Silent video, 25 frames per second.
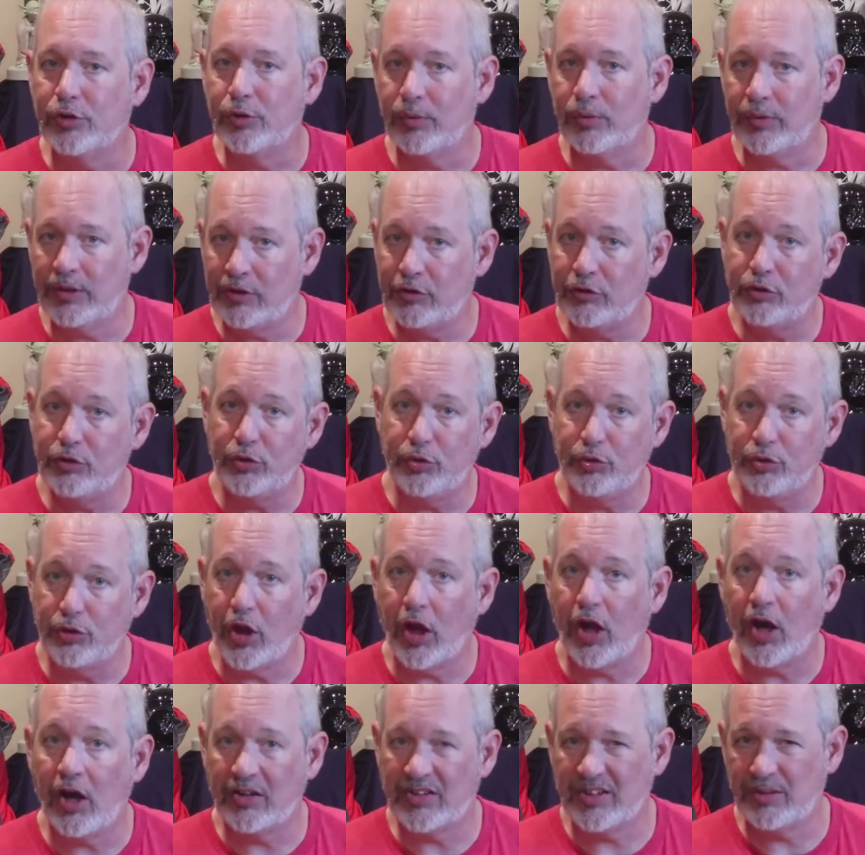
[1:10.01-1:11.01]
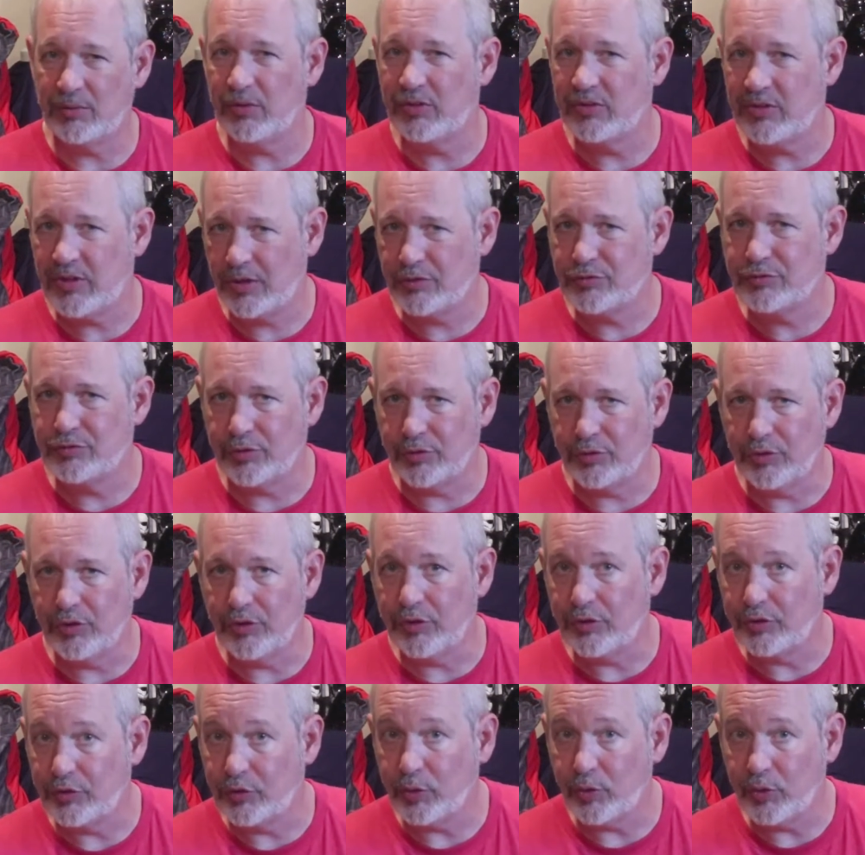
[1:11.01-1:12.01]
who were these two dogs that were central to the
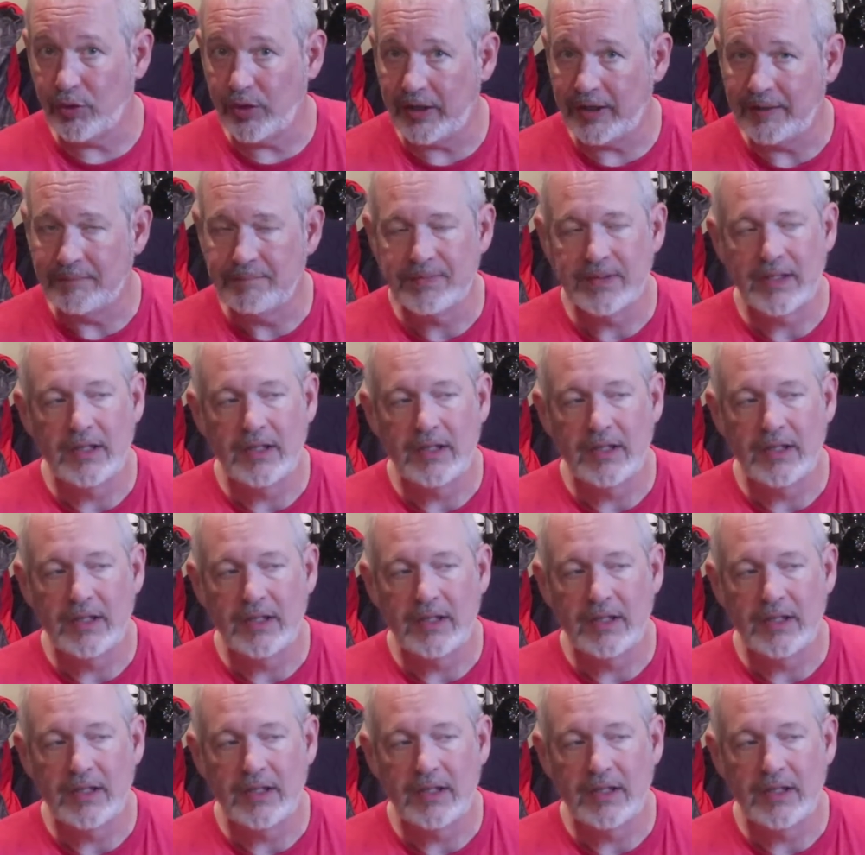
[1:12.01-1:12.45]
story.